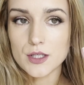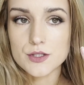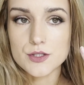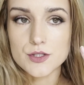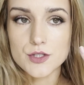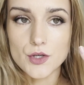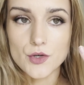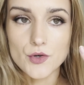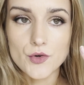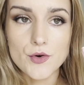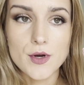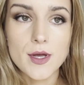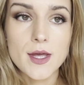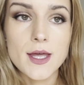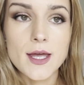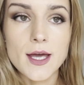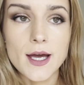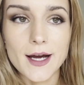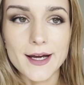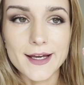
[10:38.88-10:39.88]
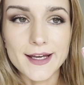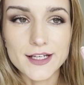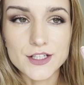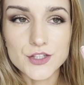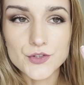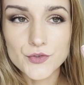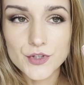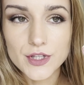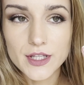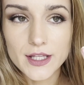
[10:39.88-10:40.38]
so I had
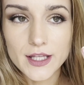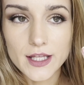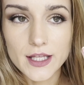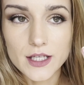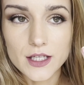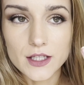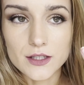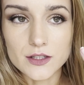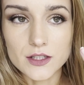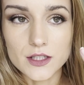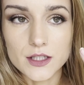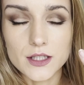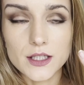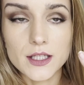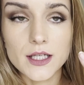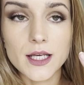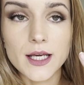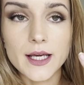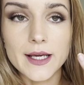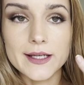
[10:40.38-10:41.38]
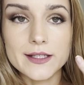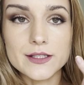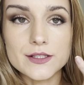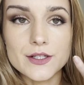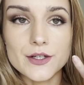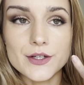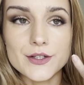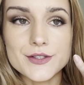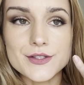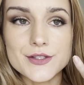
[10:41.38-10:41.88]
to really kick it on and
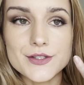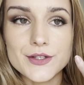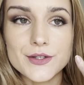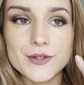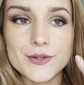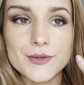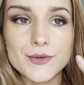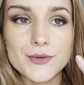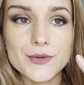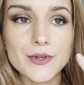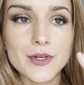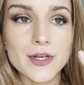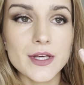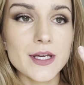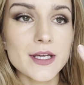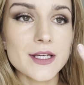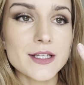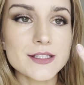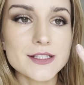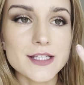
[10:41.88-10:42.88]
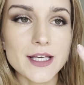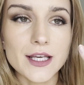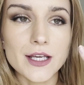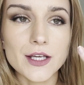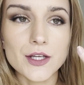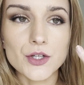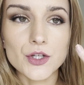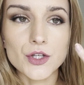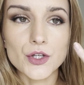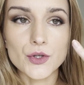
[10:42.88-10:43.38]
also
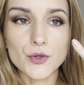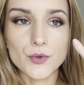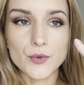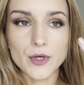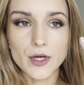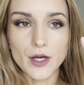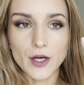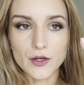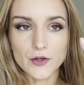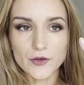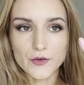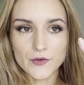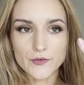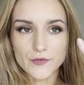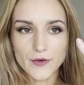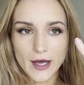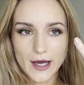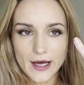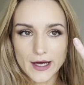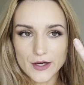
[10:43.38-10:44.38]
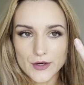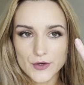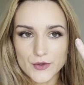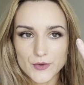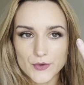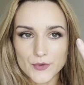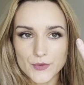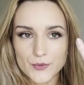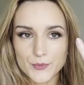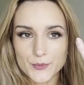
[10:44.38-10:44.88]
take note of
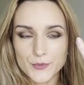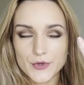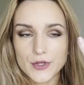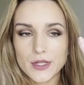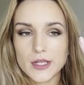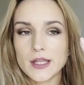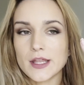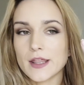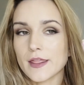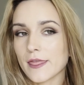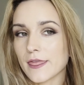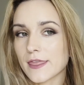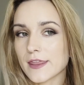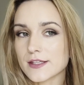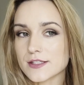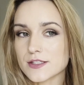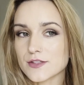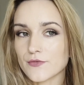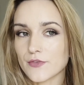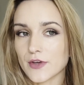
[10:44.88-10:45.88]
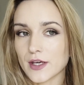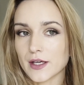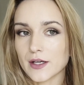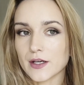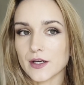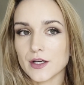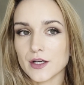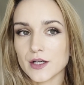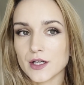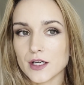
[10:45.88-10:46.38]
how this
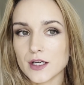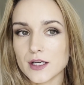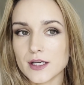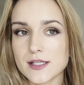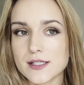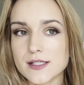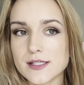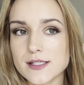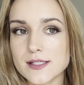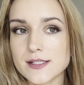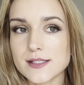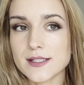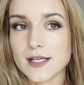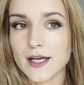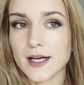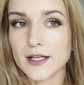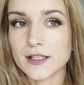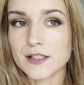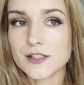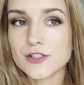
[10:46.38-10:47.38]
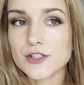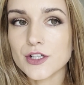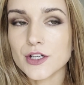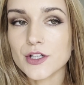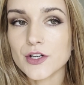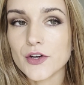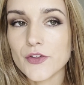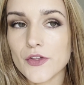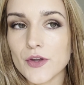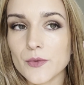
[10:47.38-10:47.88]
finger is kind of
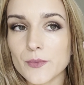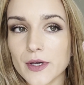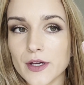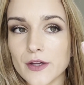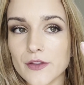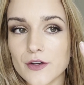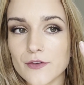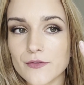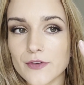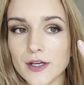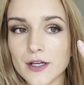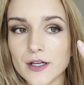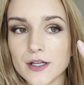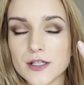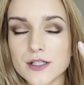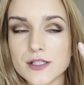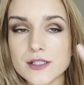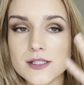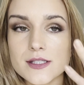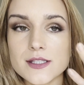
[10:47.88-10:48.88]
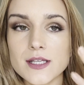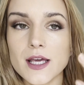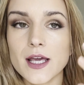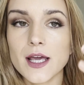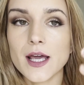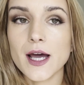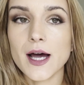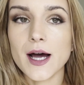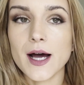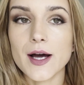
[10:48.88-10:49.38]
darker than my other fingers.
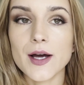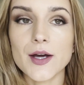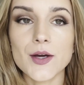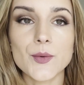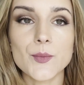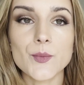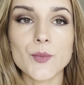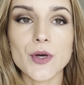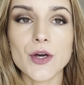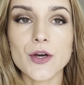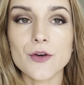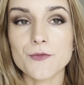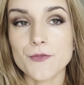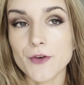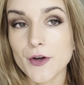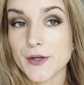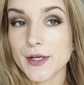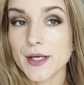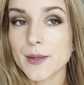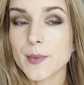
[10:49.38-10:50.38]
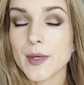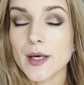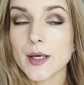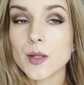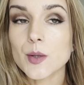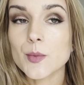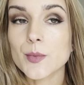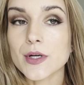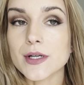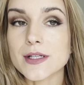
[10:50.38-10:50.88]
I'm a very
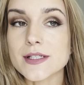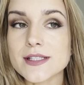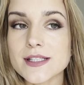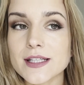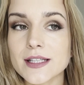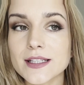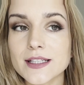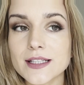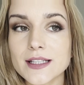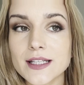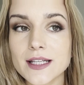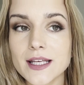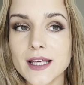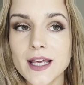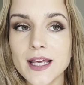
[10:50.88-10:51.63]
pale person.